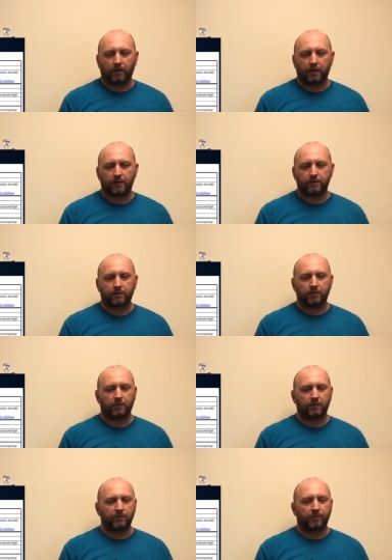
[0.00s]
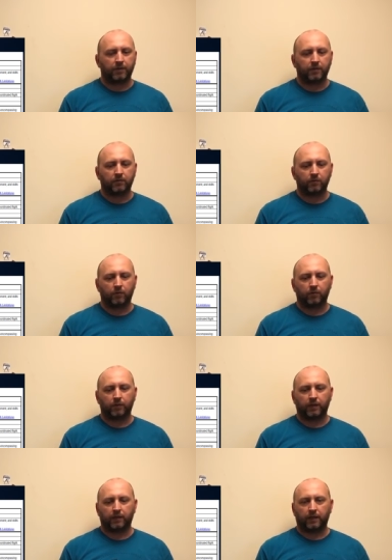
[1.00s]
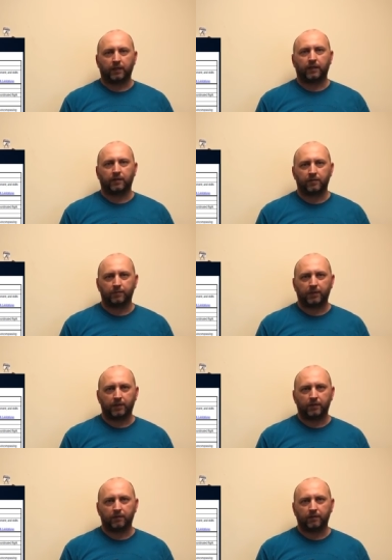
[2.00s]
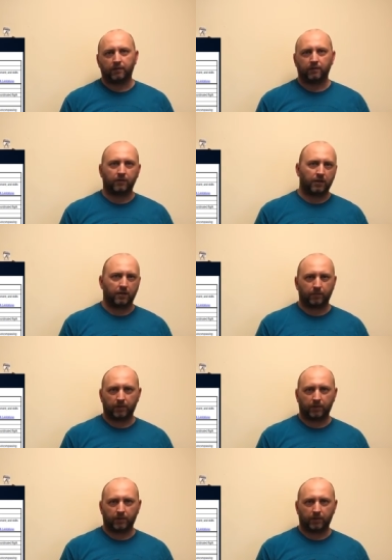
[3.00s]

constant change of pitch, roll rate, and airspeed, so you can't